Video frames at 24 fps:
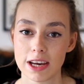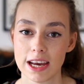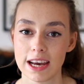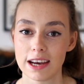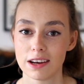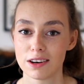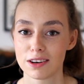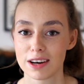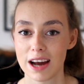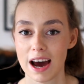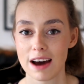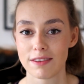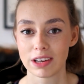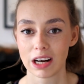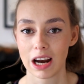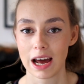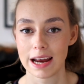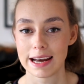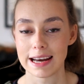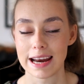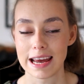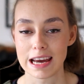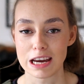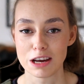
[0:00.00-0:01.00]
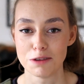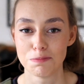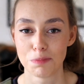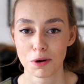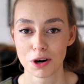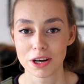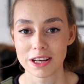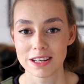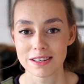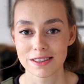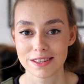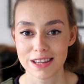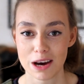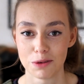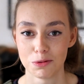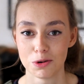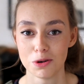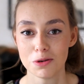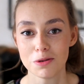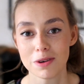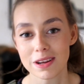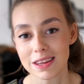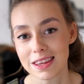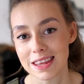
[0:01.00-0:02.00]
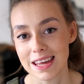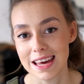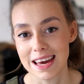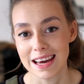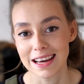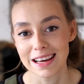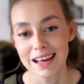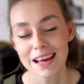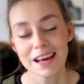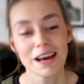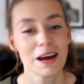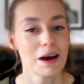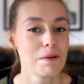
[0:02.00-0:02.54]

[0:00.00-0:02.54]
keen on having like naked bodies on their wall and thing,